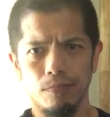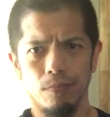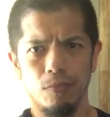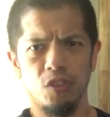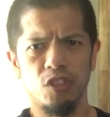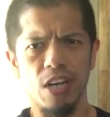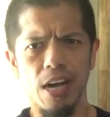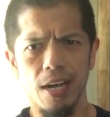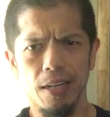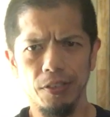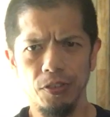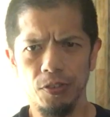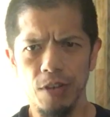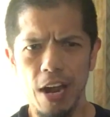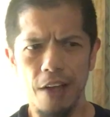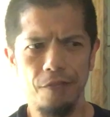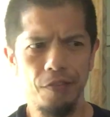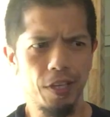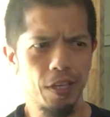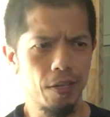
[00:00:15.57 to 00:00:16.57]
child
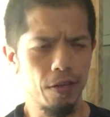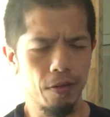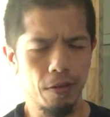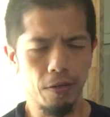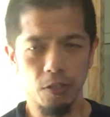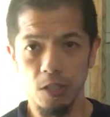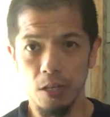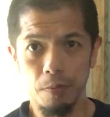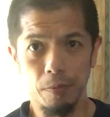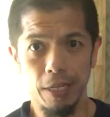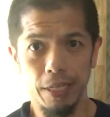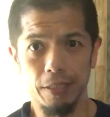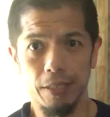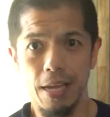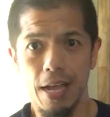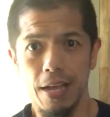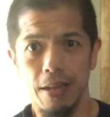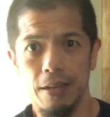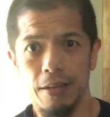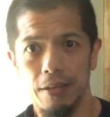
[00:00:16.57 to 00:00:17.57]
trafficking or something like
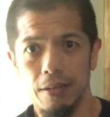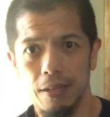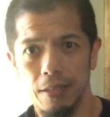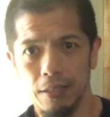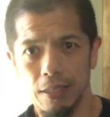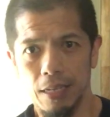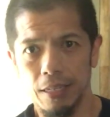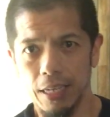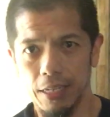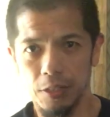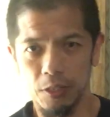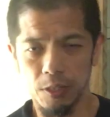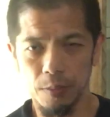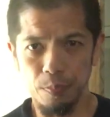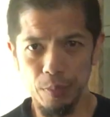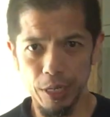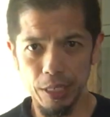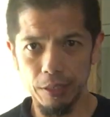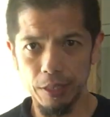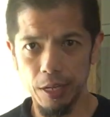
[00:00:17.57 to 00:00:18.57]
that, and I guess it's a
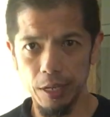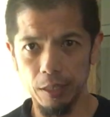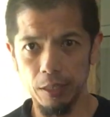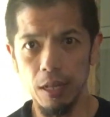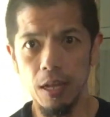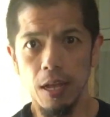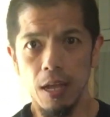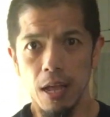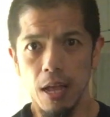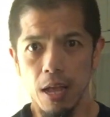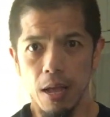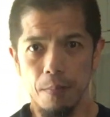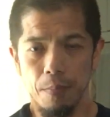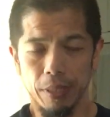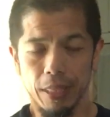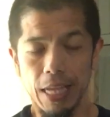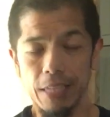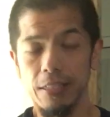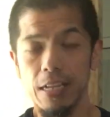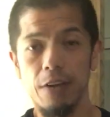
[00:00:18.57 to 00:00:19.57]
big deal.
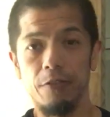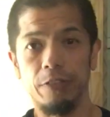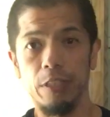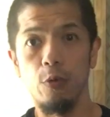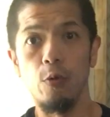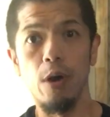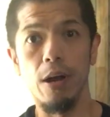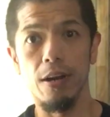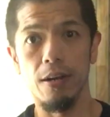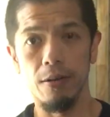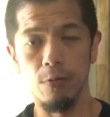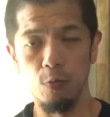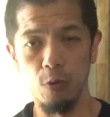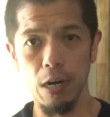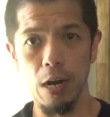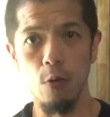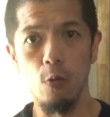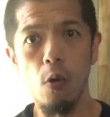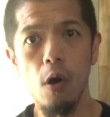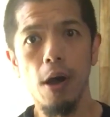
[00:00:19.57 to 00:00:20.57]
But that's not really what, what
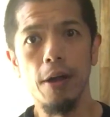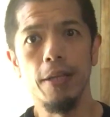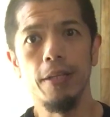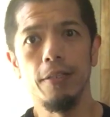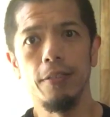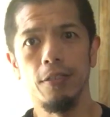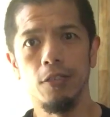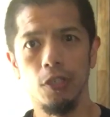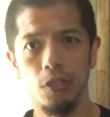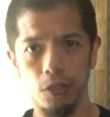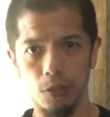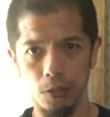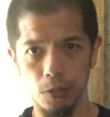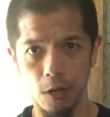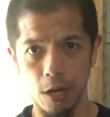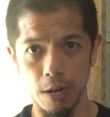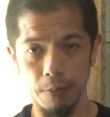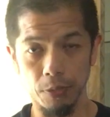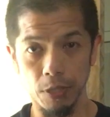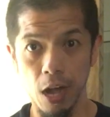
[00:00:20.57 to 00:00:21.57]
I wanted to
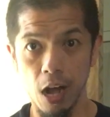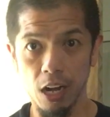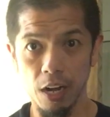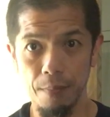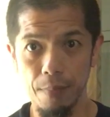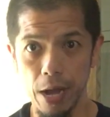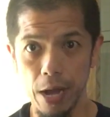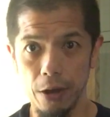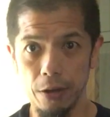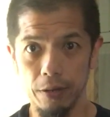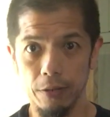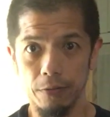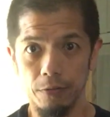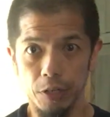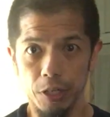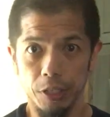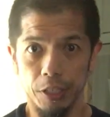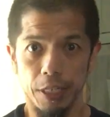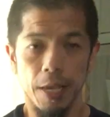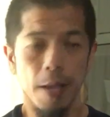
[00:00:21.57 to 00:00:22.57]
um, talk about,
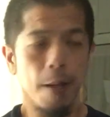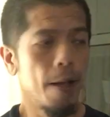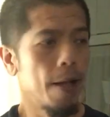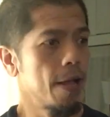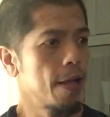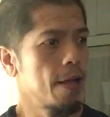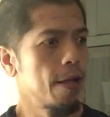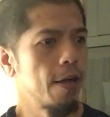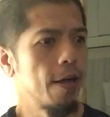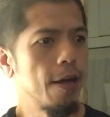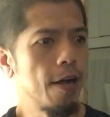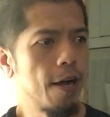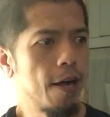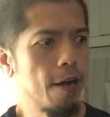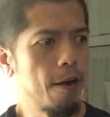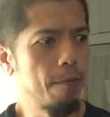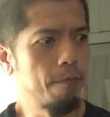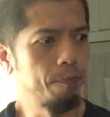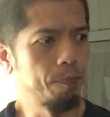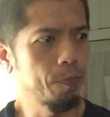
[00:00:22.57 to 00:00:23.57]
really.
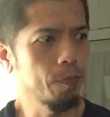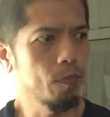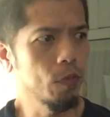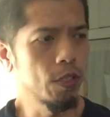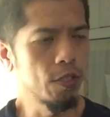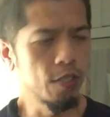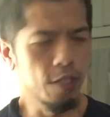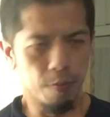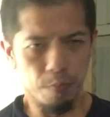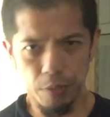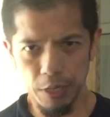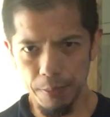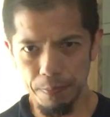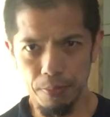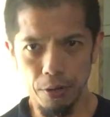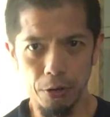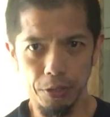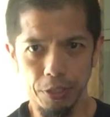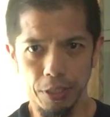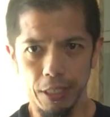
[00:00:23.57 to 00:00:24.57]
Um, somebody
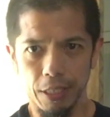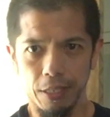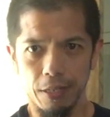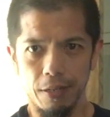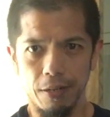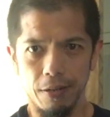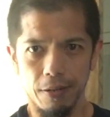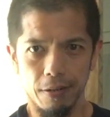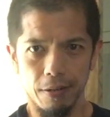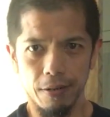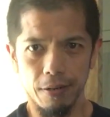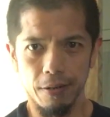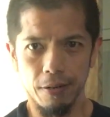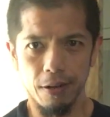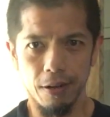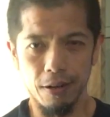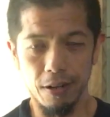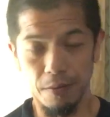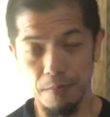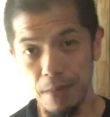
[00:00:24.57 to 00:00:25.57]
posted
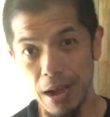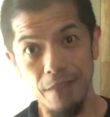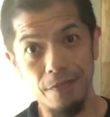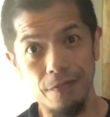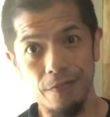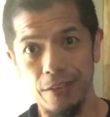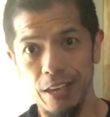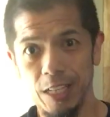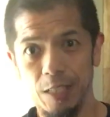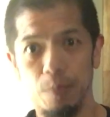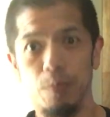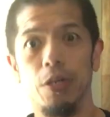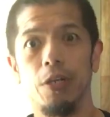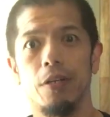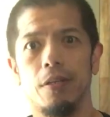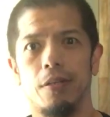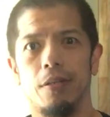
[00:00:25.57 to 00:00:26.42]
on my Facebook